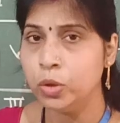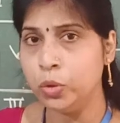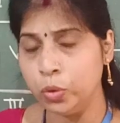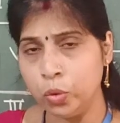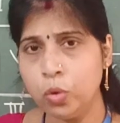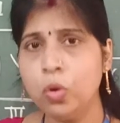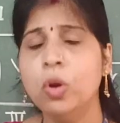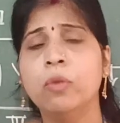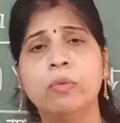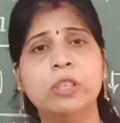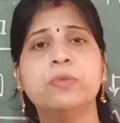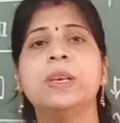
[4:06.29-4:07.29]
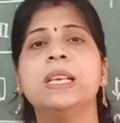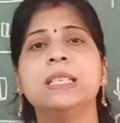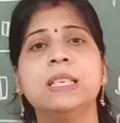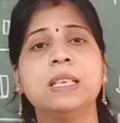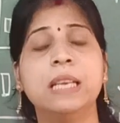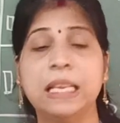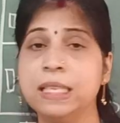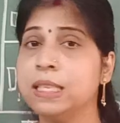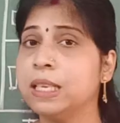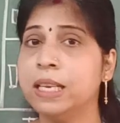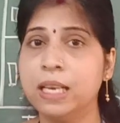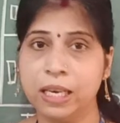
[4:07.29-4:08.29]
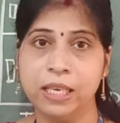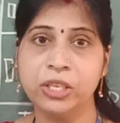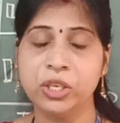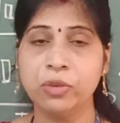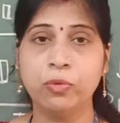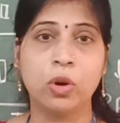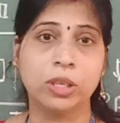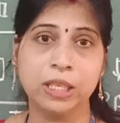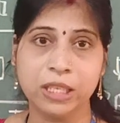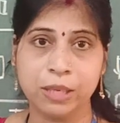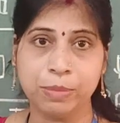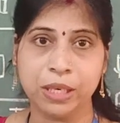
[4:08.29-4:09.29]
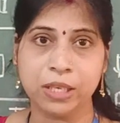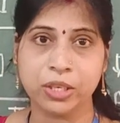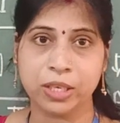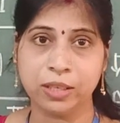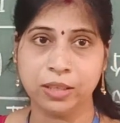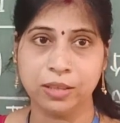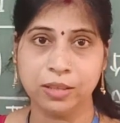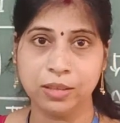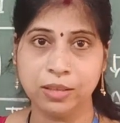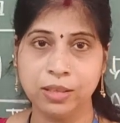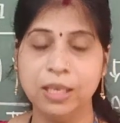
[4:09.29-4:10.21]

You know which one is a necessary condition for the germination?